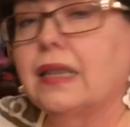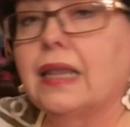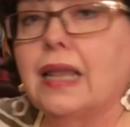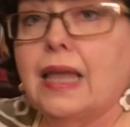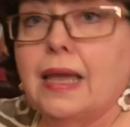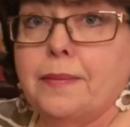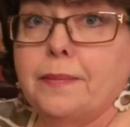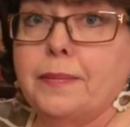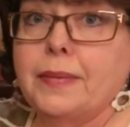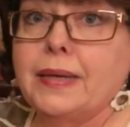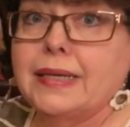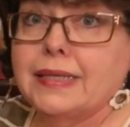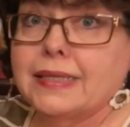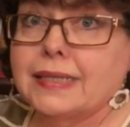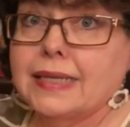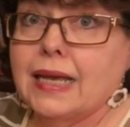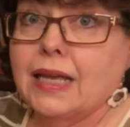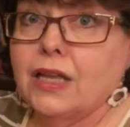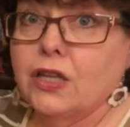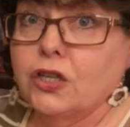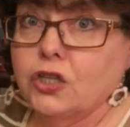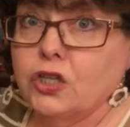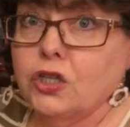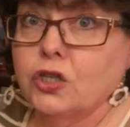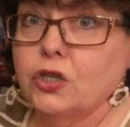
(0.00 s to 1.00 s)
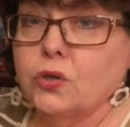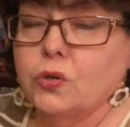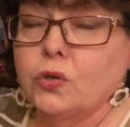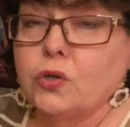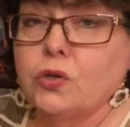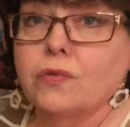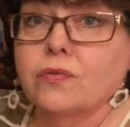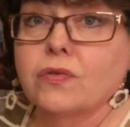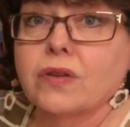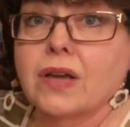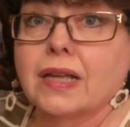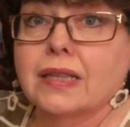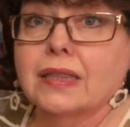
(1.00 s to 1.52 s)
let me tell you,
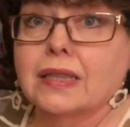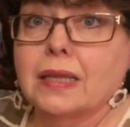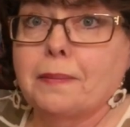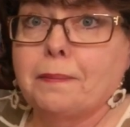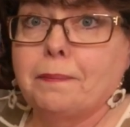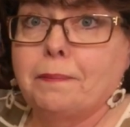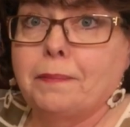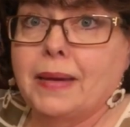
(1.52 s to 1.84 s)
you've got the